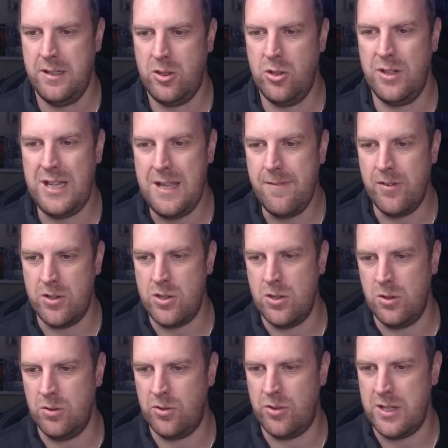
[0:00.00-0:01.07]
Could even
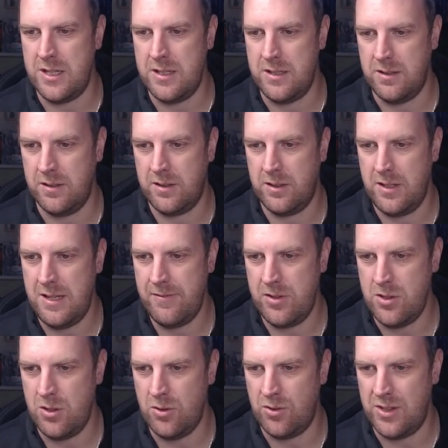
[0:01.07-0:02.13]
use
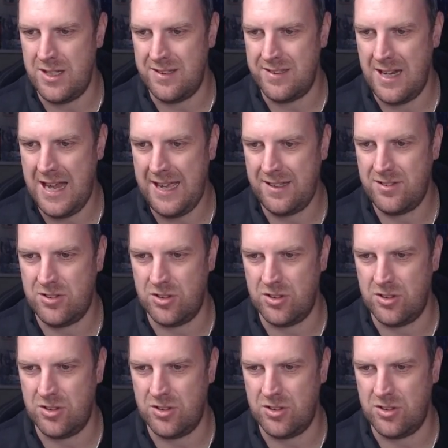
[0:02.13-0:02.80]
these legs,